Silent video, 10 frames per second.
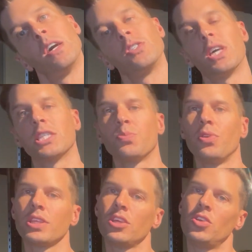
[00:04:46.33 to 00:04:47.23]
So that's
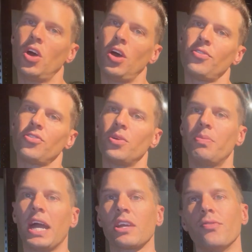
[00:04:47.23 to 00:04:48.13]
pulling the nerve sort of
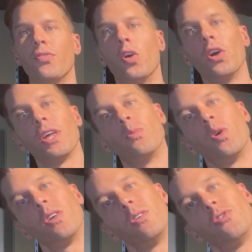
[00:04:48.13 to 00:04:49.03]
back and forth, and
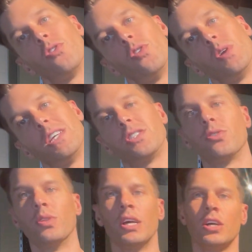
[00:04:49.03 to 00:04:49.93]
what it'll do is
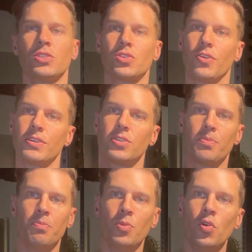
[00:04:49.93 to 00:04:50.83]
it'll sort of
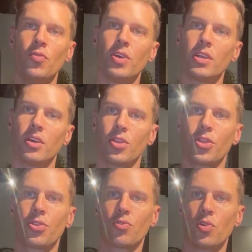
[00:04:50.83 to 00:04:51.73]
move it
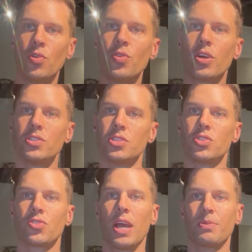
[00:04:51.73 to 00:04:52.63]
through those
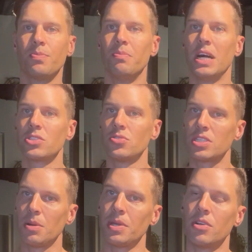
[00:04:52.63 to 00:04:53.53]
entrapped
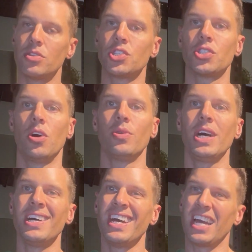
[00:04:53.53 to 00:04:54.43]
muscles up here in the
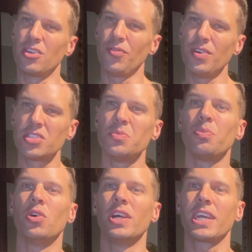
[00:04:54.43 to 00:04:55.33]
shoulder, and you'll feel some
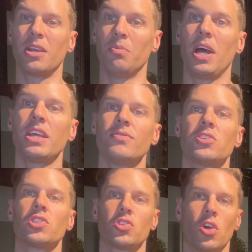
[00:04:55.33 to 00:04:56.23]
pulling, and it might even
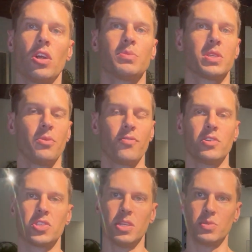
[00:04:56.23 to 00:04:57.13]
stir up some of
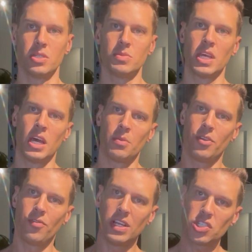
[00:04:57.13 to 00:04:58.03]
your symptoms, but
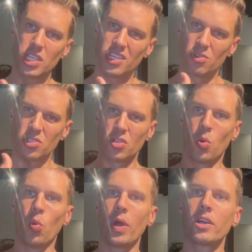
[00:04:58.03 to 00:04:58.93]
eventually it'll sort of
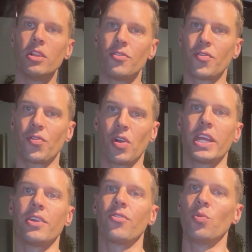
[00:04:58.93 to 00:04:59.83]
wiggle it
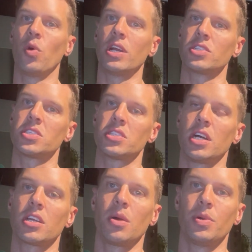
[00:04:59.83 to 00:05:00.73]
free from where it's
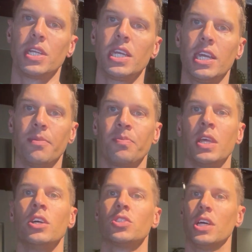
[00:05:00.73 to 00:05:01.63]
stuck up in here.
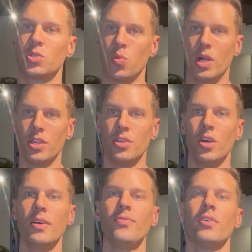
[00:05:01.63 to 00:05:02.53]
So that's one of the
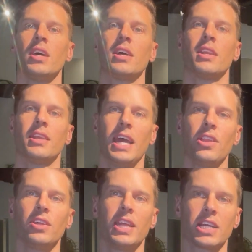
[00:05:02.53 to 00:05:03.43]
nerves.
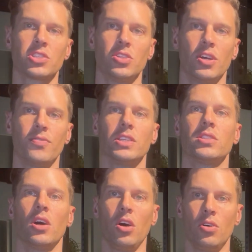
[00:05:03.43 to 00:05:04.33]
Now the next nerve
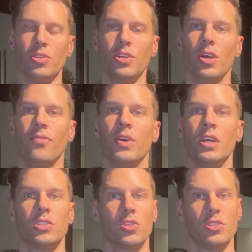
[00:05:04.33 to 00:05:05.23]
the ulnar nerve.
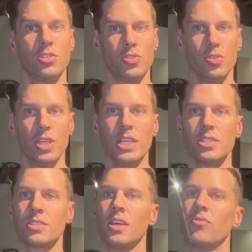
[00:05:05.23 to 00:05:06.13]
So to do
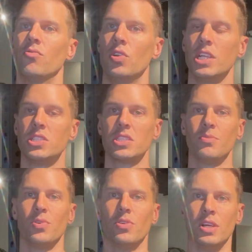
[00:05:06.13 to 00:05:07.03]
this, really
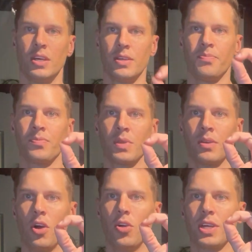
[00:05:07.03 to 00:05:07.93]
simple.
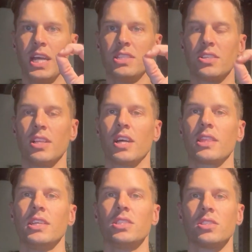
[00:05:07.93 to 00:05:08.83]
OK sign
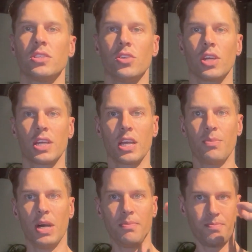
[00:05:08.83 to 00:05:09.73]
like this, you're going to
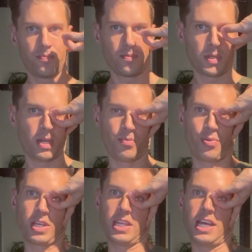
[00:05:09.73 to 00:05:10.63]
come up and
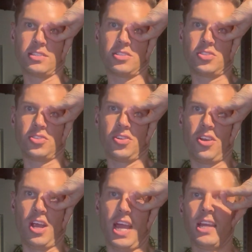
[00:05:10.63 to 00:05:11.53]
bring that to
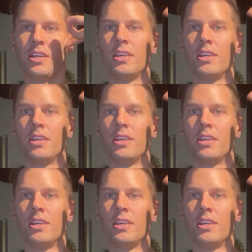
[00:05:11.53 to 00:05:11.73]
your eye.